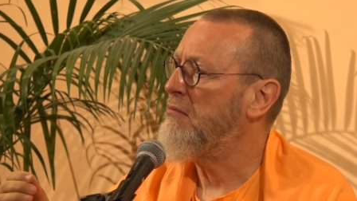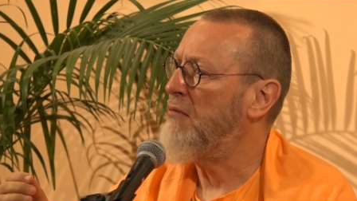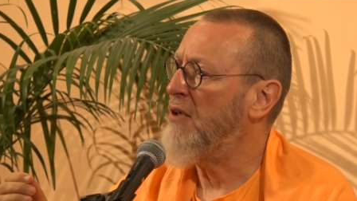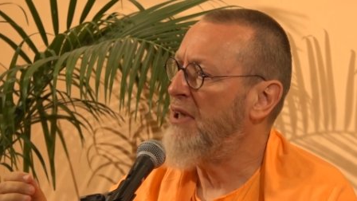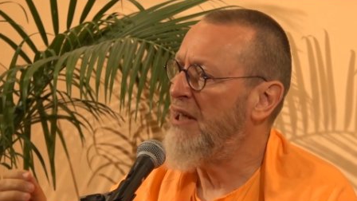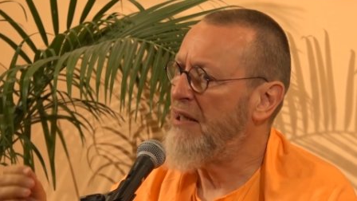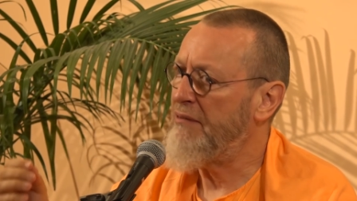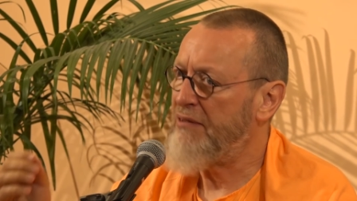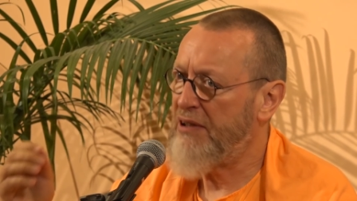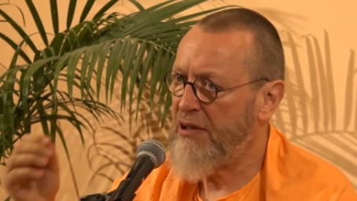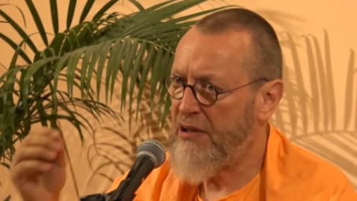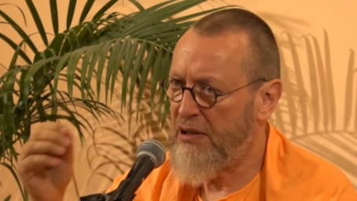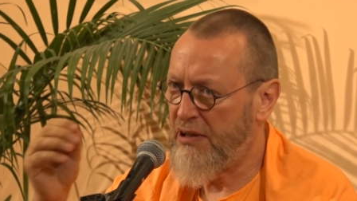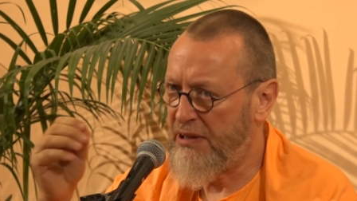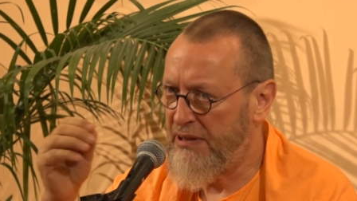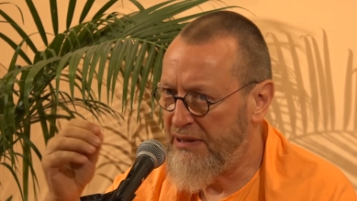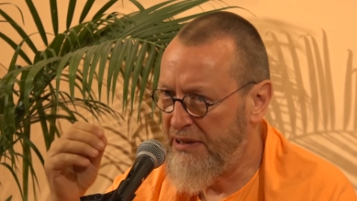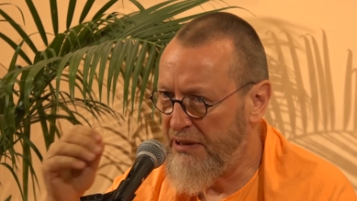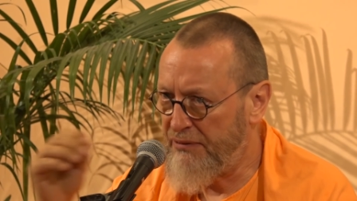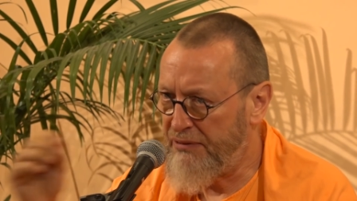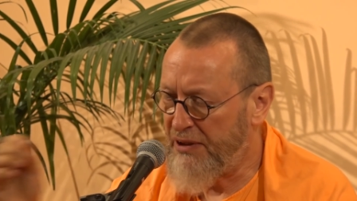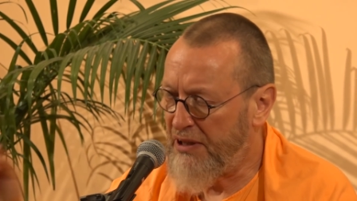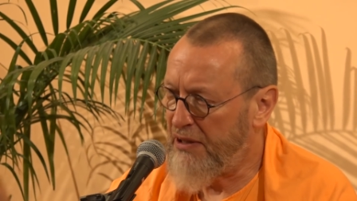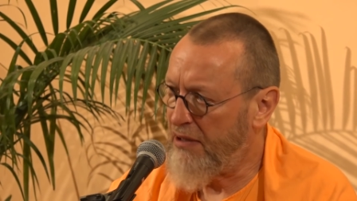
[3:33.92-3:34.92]
We live in a
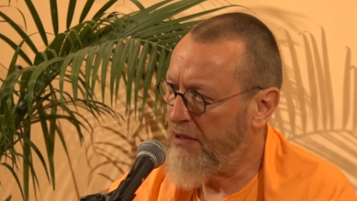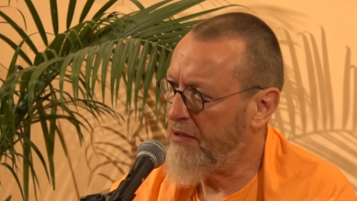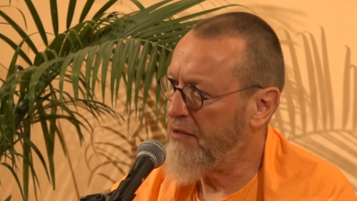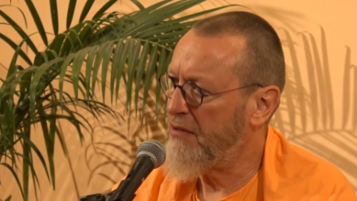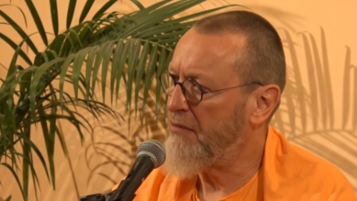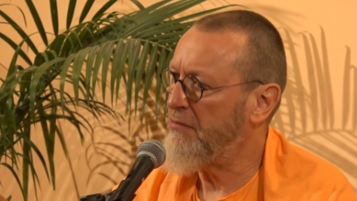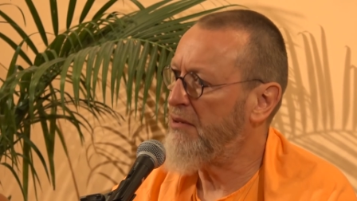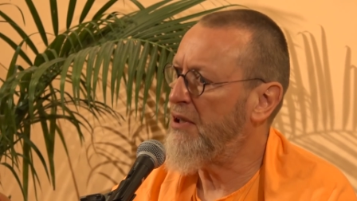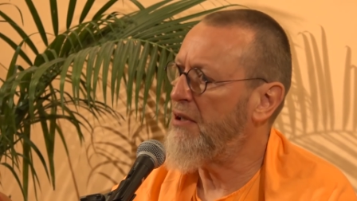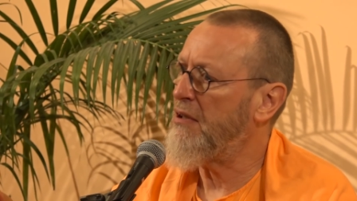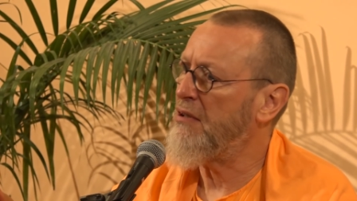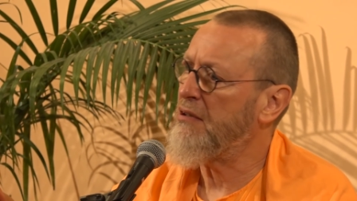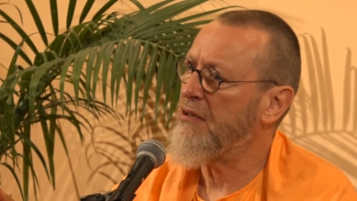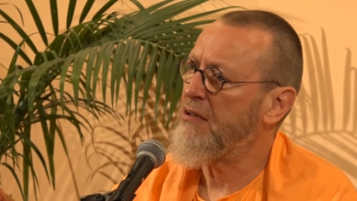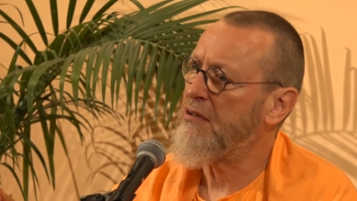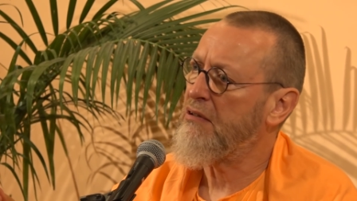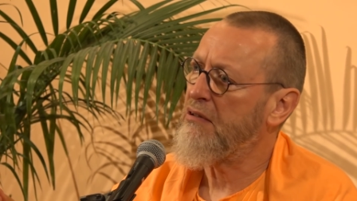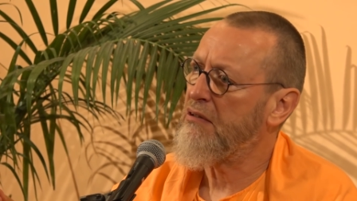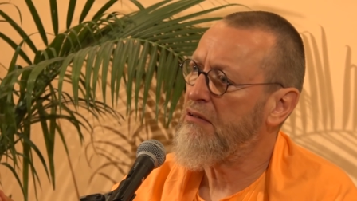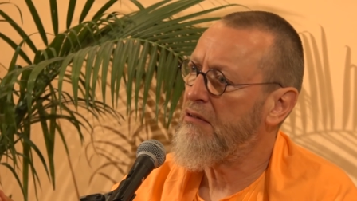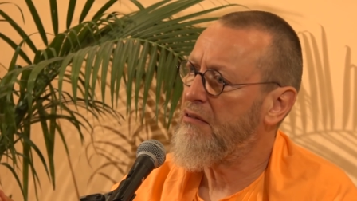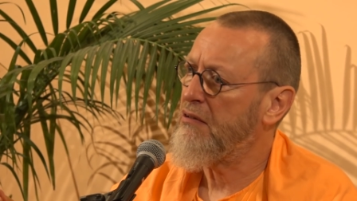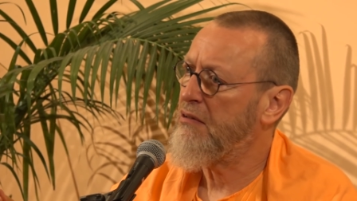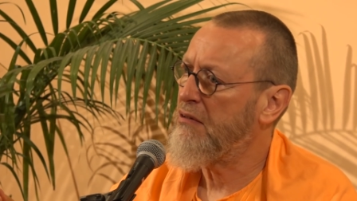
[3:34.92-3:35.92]
difficult world.
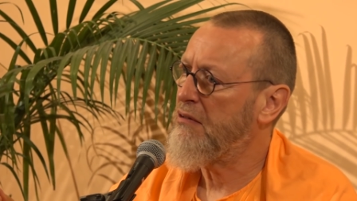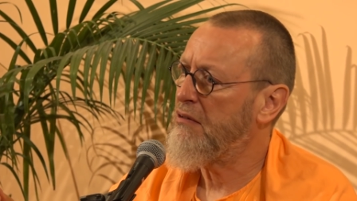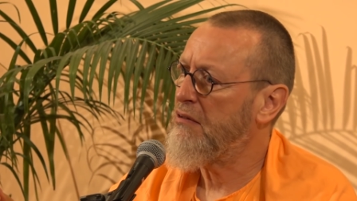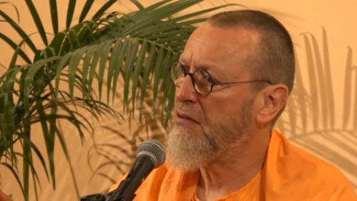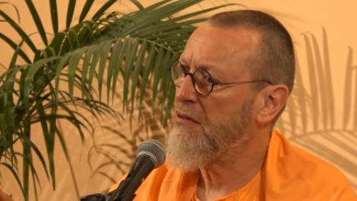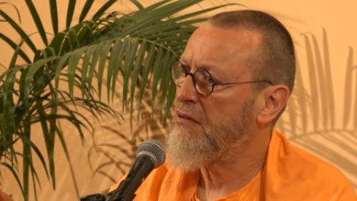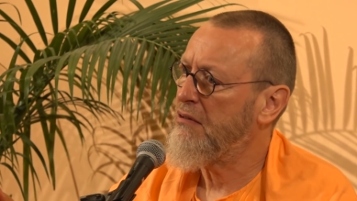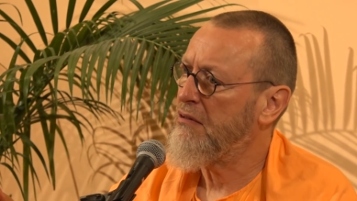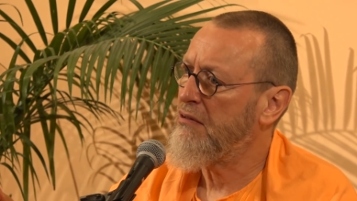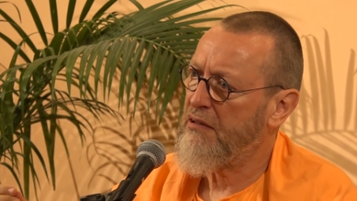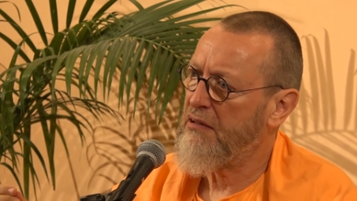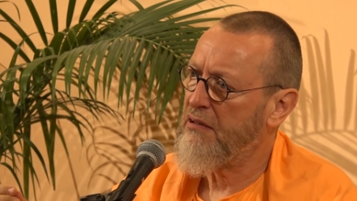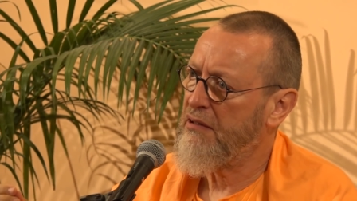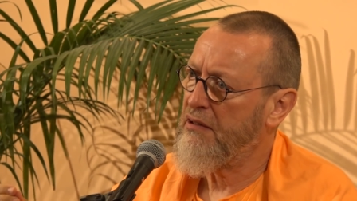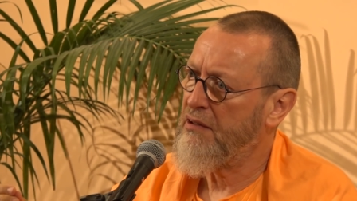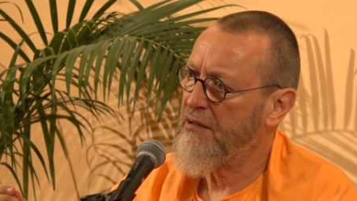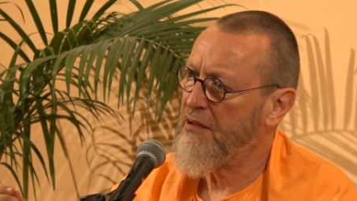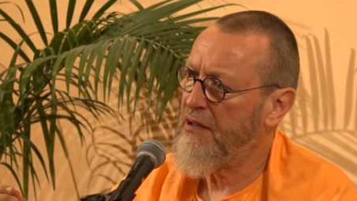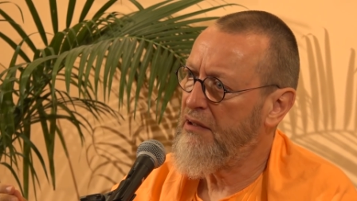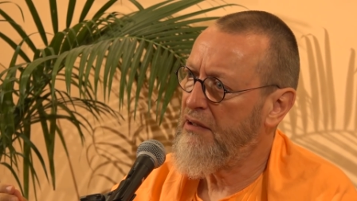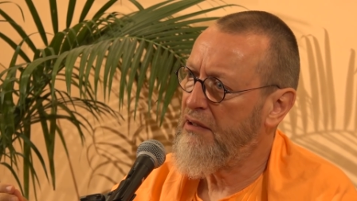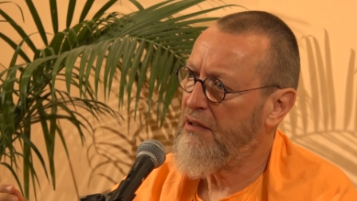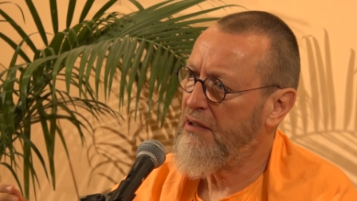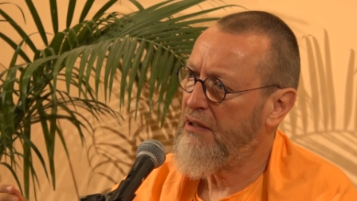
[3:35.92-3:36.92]
You
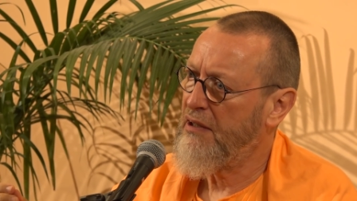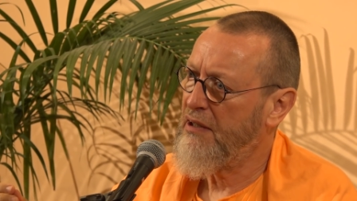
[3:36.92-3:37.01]
see?